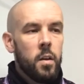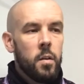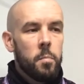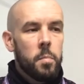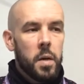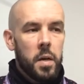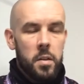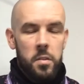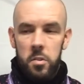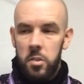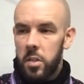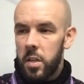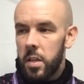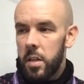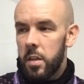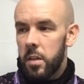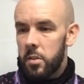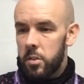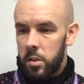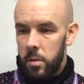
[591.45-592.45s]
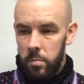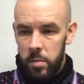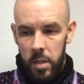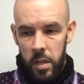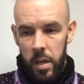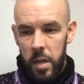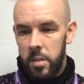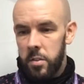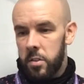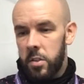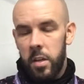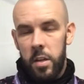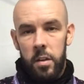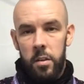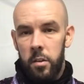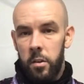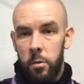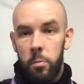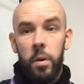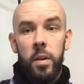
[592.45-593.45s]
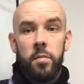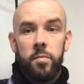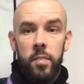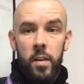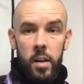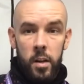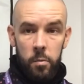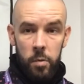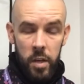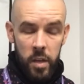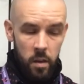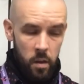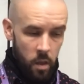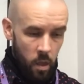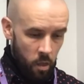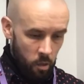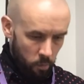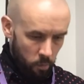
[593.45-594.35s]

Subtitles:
But say somebody hits it and they're quite far away,